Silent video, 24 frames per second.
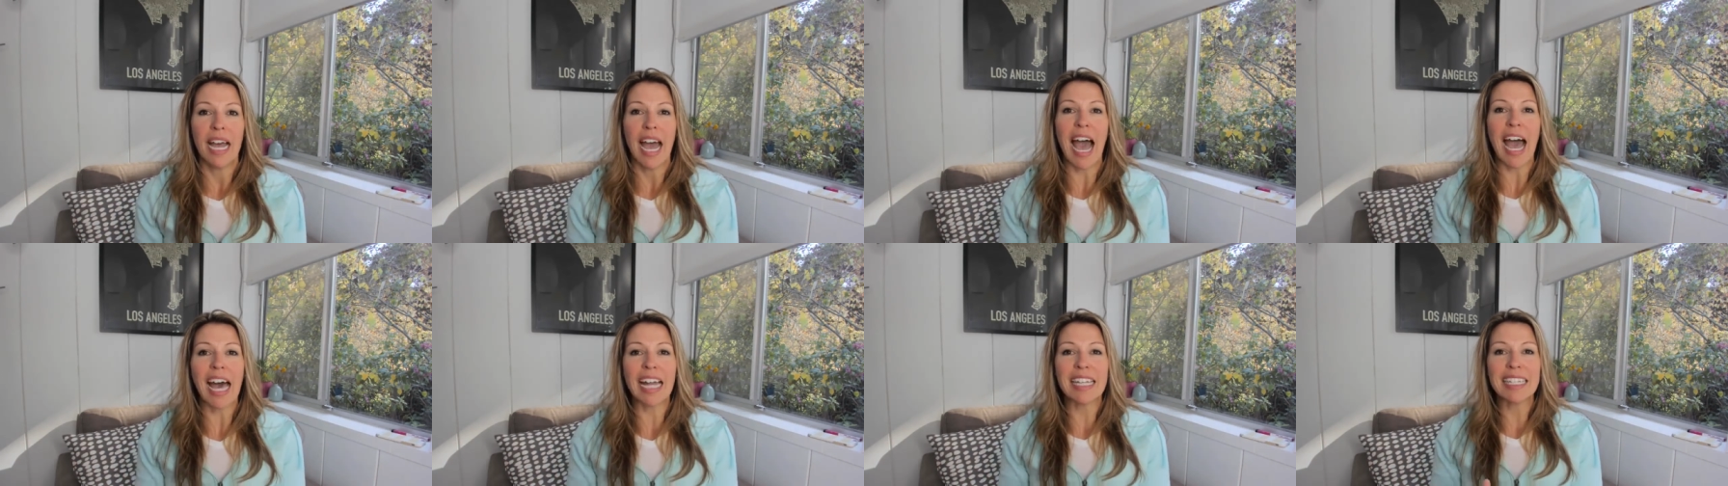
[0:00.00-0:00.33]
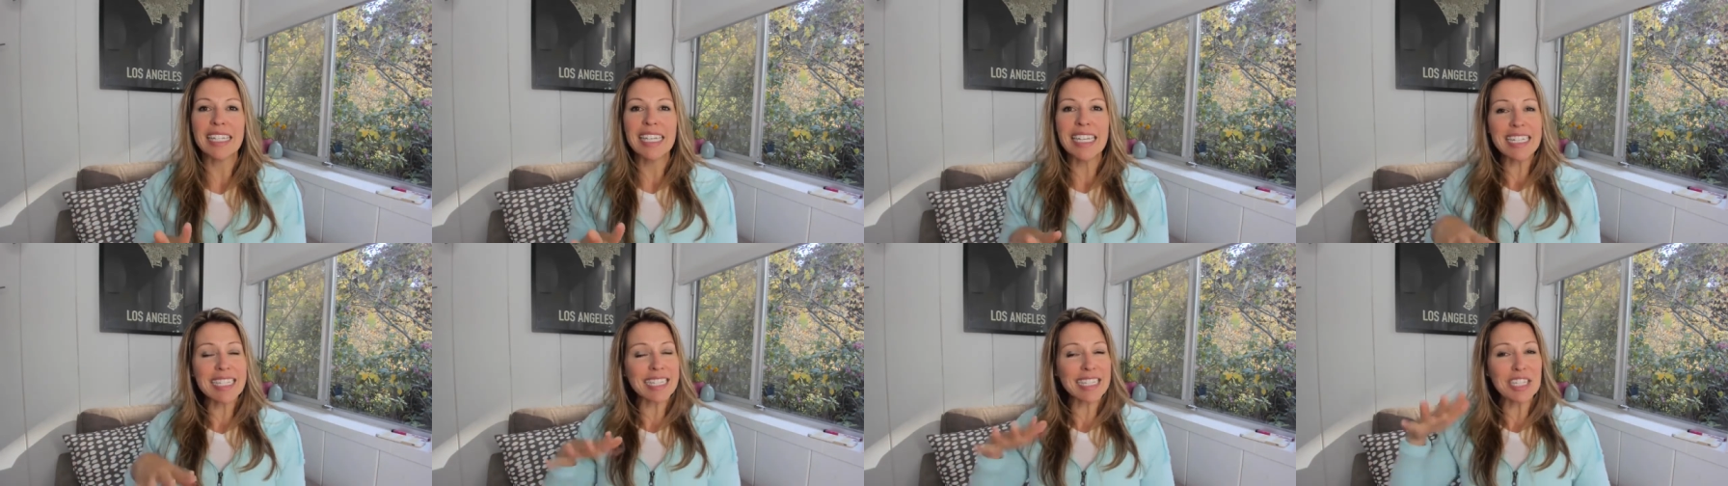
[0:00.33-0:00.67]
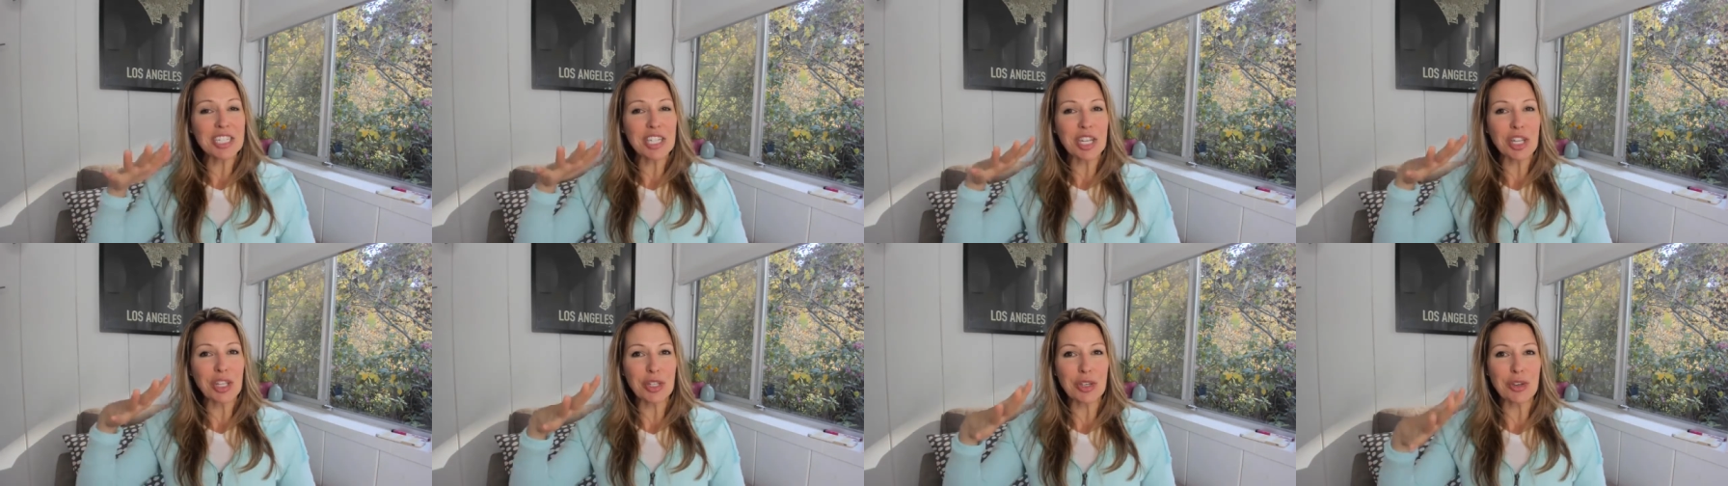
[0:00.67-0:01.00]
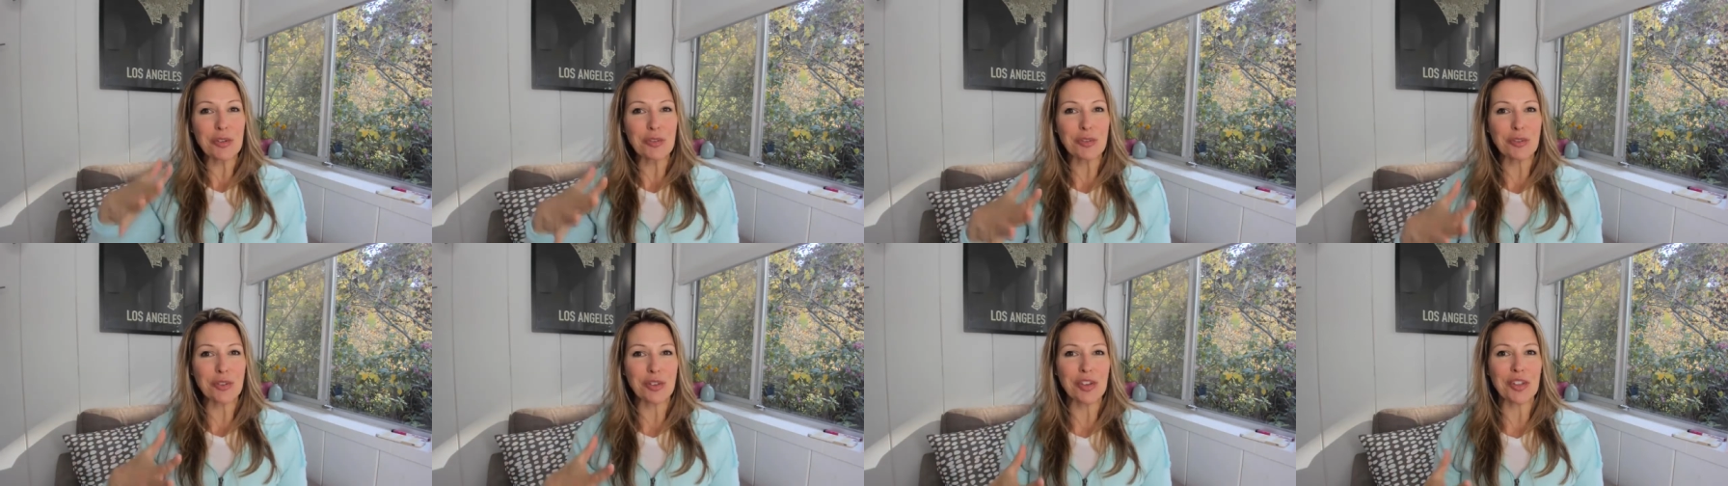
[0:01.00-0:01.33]
at least until you
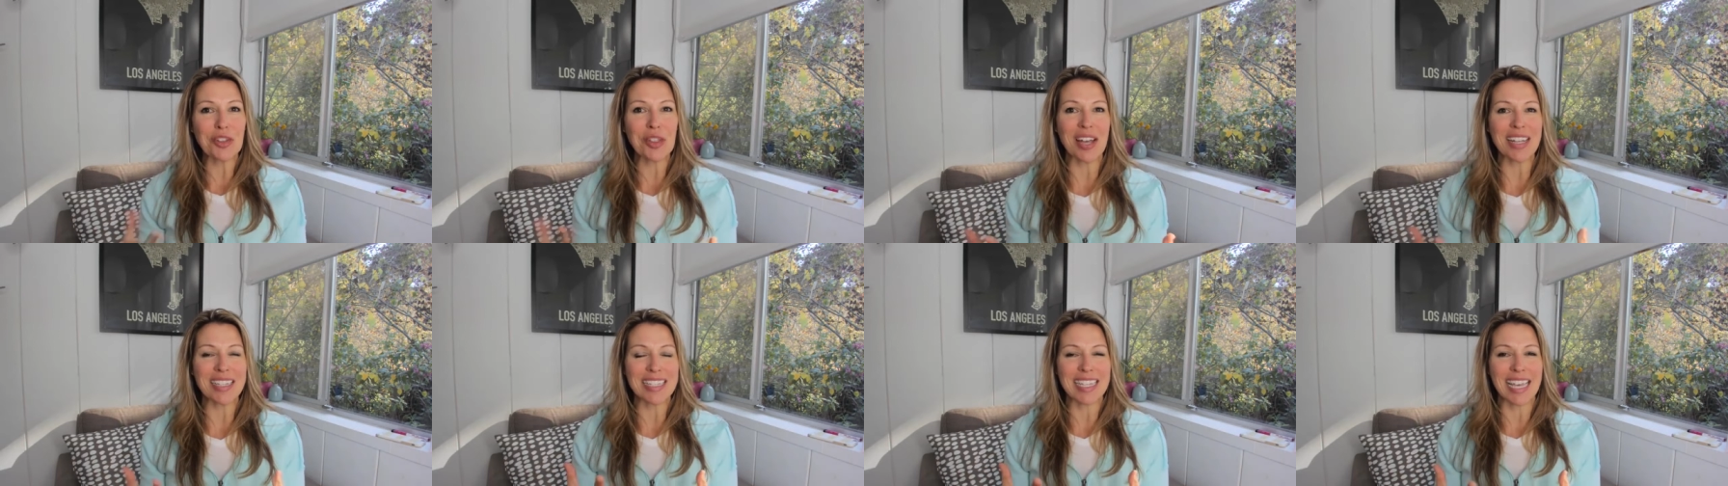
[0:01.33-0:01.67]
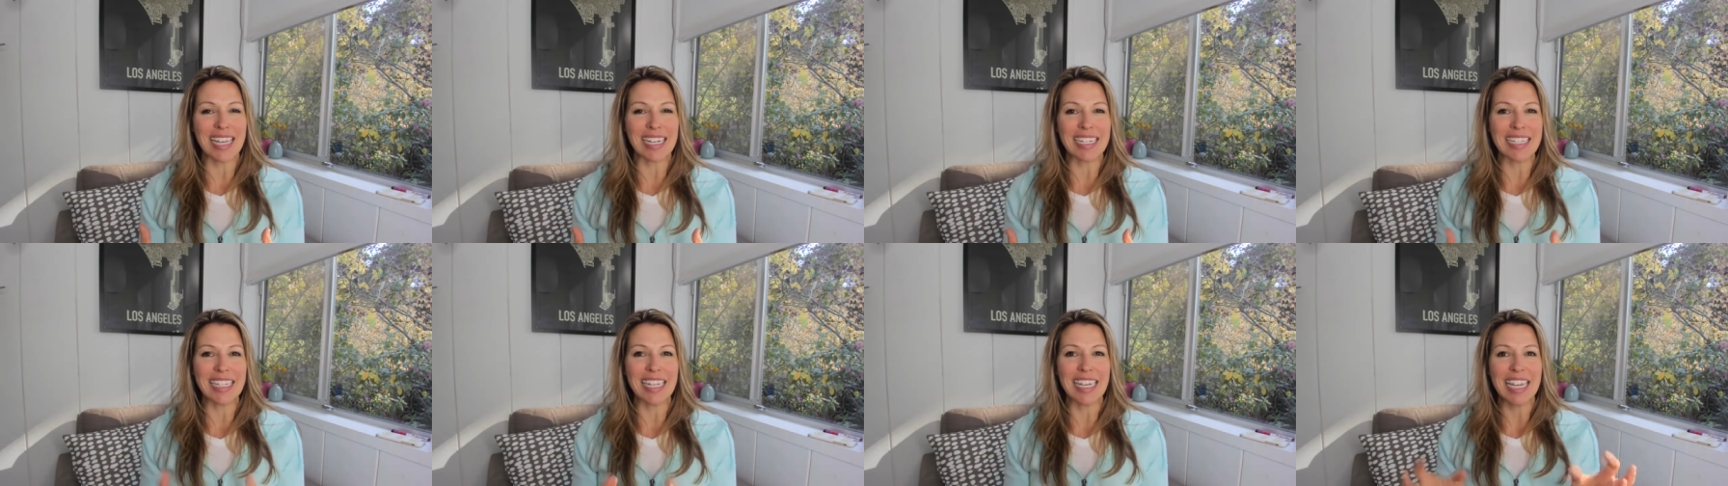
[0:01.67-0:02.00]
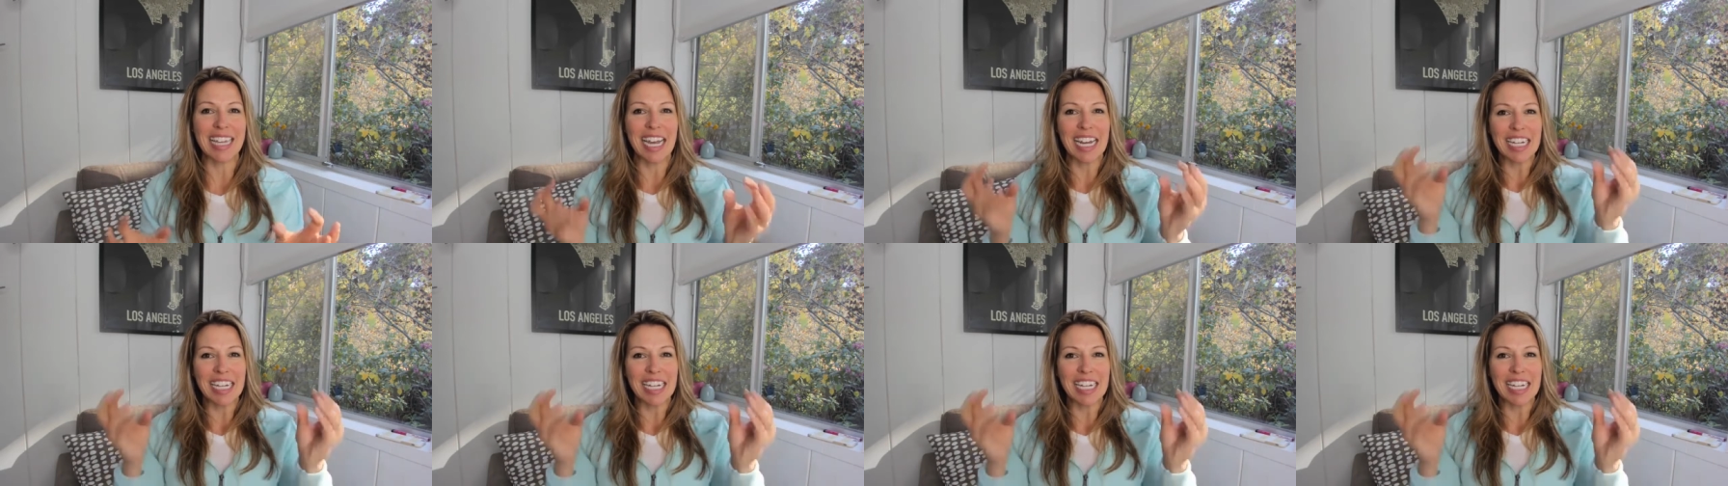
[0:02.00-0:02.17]
feel that settling,